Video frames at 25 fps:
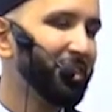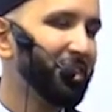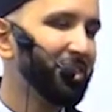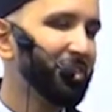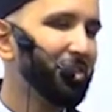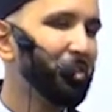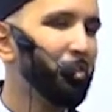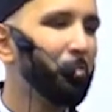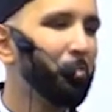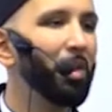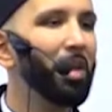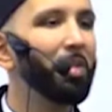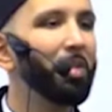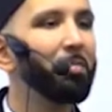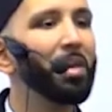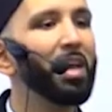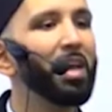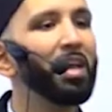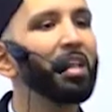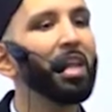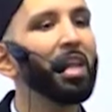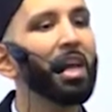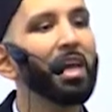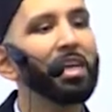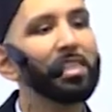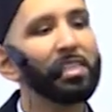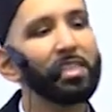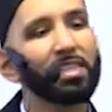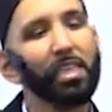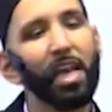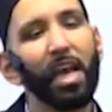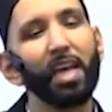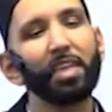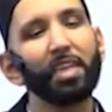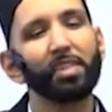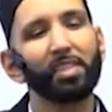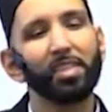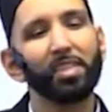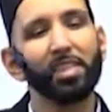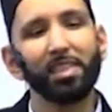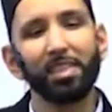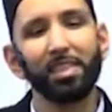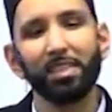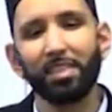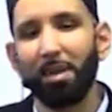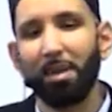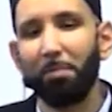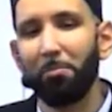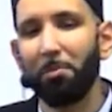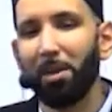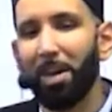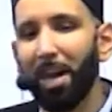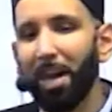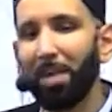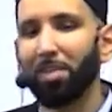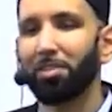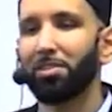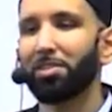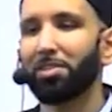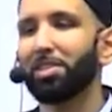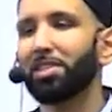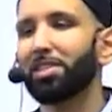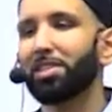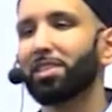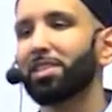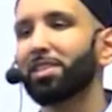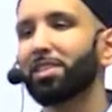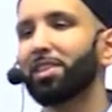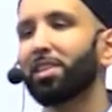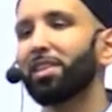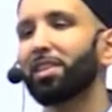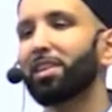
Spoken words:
So maybe Allah is testing someone else